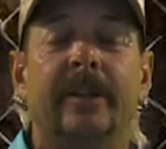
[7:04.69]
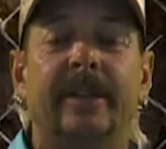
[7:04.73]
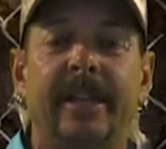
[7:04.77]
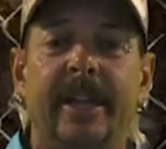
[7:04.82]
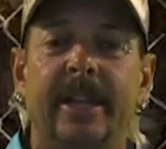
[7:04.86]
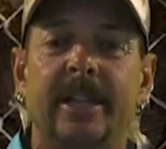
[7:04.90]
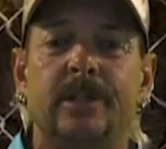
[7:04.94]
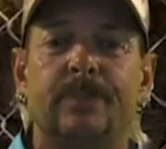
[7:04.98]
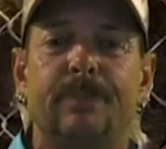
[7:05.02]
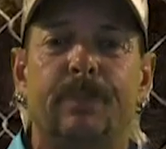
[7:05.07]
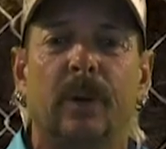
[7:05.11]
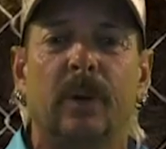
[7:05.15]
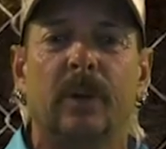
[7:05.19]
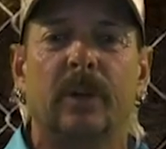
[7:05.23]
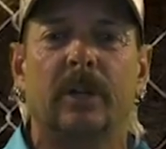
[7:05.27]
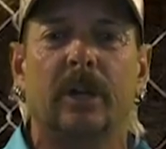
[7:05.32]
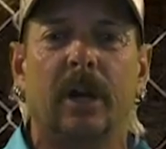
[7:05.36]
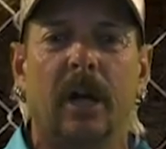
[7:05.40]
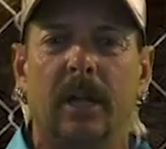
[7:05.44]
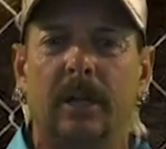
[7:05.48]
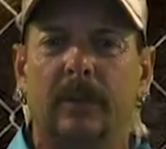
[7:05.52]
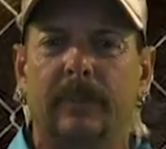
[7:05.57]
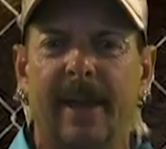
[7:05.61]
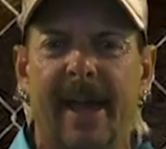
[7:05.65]
in Kingsburg,
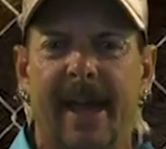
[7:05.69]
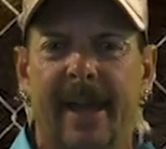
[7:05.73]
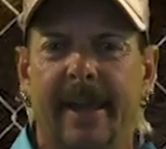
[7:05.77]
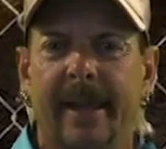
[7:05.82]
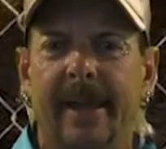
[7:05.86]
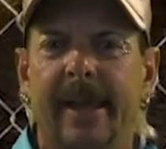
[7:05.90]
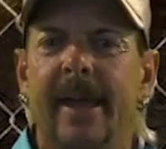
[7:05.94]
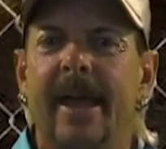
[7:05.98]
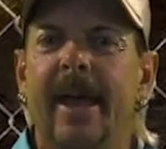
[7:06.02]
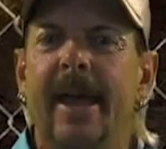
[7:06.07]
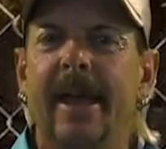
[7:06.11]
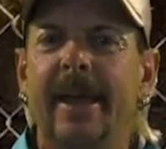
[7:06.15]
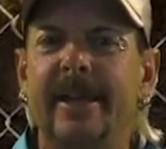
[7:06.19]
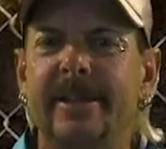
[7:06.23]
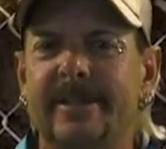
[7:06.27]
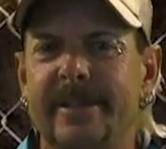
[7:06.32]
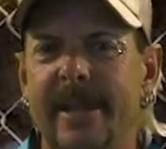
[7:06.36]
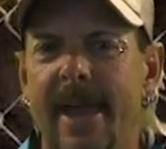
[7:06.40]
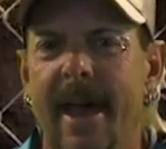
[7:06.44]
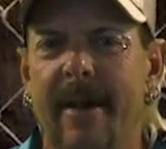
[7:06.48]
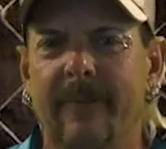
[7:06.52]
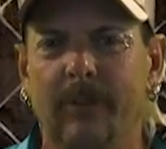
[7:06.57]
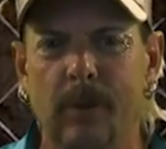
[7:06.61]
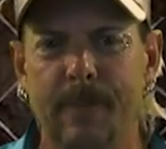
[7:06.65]
Colorado has
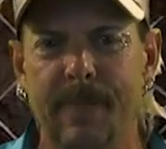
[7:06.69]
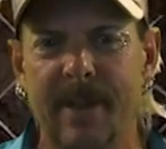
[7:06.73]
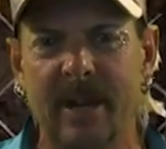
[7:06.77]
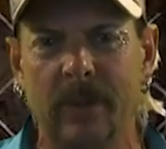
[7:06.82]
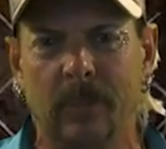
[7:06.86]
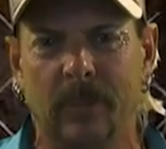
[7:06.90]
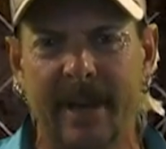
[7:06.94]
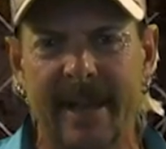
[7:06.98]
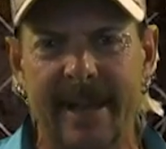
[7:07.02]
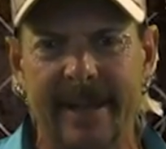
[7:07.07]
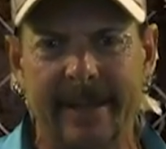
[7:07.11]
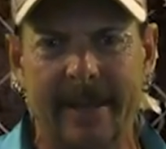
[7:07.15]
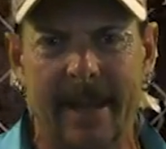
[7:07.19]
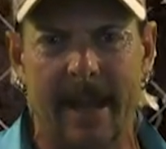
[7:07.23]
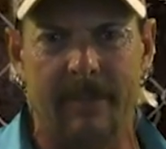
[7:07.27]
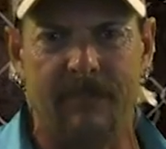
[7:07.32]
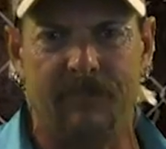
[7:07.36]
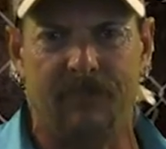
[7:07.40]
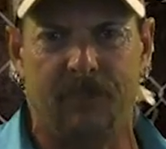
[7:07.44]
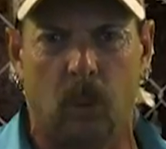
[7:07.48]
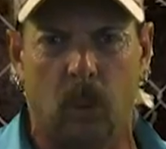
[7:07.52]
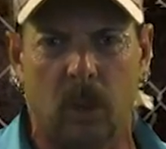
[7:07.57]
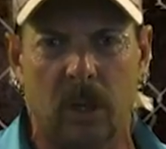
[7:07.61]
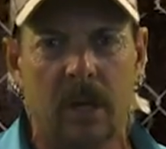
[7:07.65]
ever been written
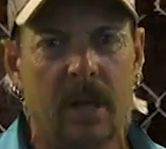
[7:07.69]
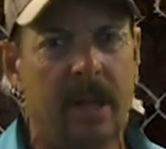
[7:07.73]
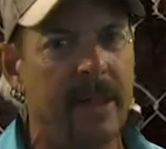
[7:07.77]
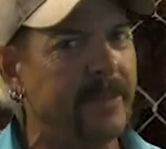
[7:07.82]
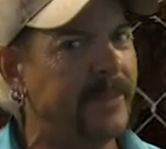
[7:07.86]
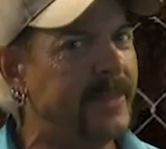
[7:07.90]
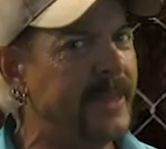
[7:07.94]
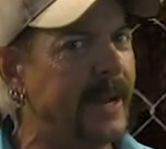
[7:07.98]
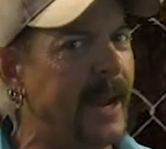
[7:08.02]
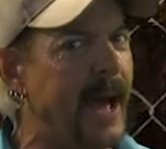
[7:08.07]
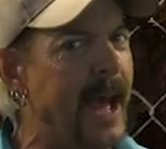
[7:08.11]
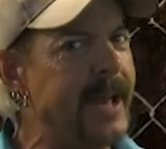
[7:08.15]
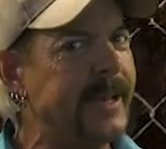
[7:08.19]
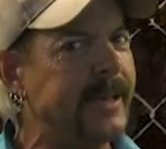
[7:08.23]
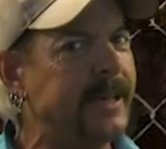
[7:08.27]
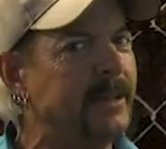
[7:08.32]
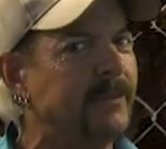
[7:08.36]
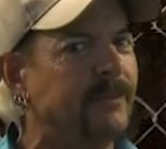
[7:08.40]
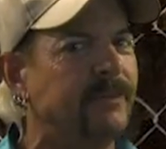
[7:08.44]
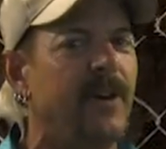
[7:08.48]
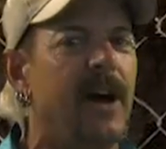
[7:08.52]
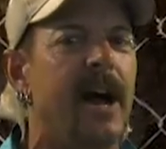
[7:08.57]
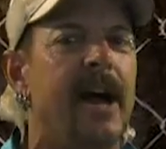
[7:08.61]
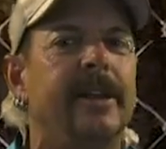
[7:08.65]
up for that I
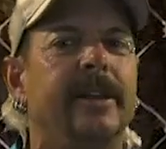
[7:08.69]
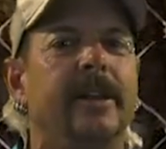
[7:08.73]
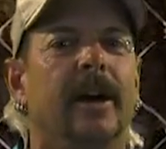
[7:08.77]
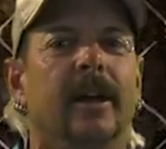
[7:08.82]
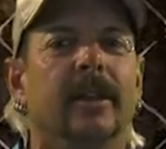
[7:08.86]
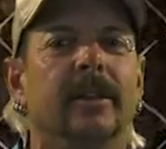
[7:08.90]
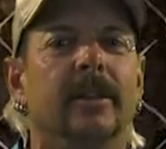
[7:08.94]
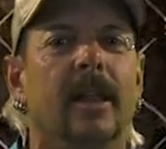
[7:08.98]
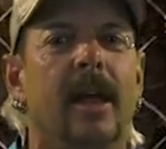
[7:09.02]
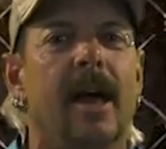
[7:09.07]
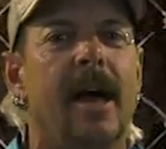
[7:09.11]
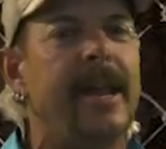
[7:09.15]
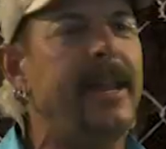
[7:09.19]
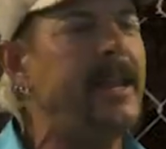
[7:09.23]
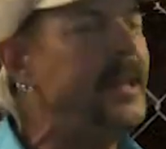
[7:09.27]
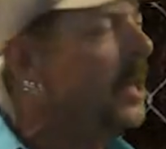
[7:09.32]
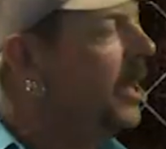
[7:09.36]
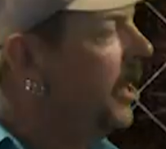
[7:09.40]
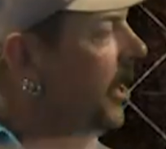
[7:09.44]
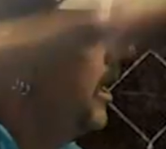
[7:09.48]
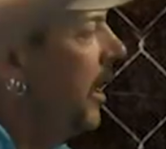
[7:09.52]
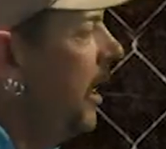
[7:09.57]
can find online.